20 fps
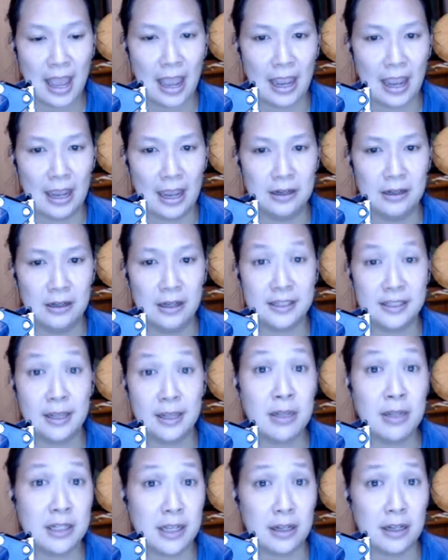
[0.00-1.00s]
and
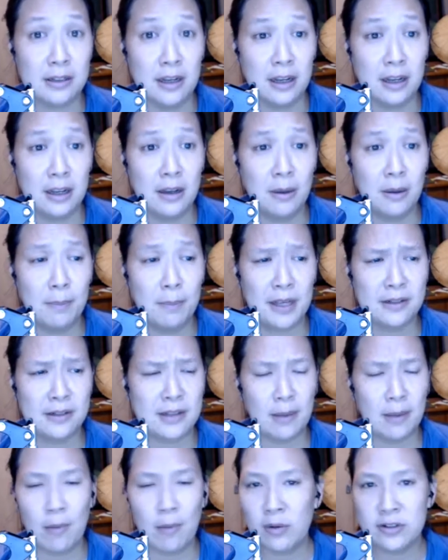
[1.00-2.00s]
assembly technique because
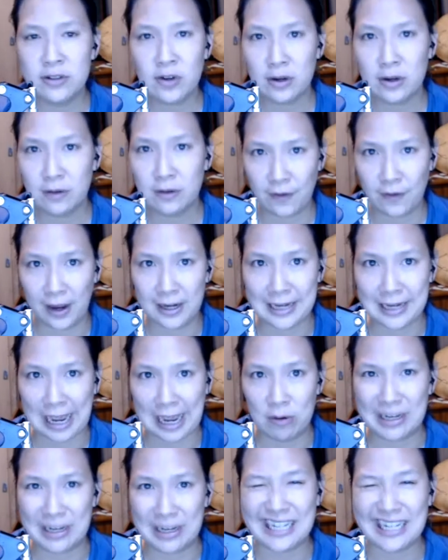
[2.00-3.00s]
I'm always trying to find
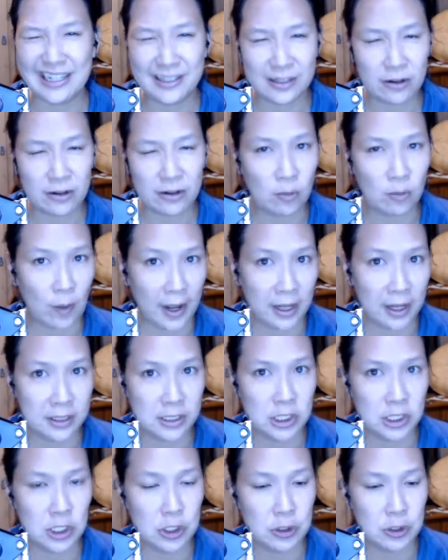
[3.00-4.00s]
out easier
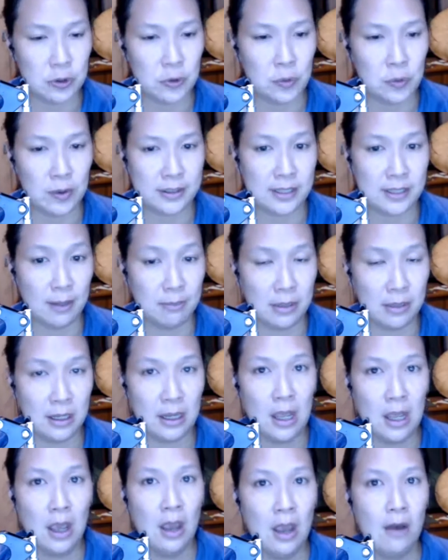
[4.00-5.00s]
ways to do
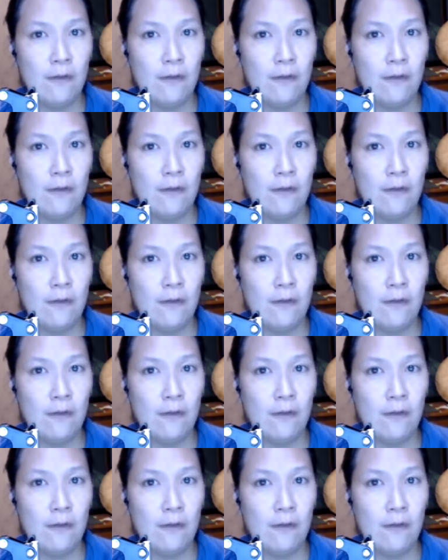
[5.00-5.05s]
assembly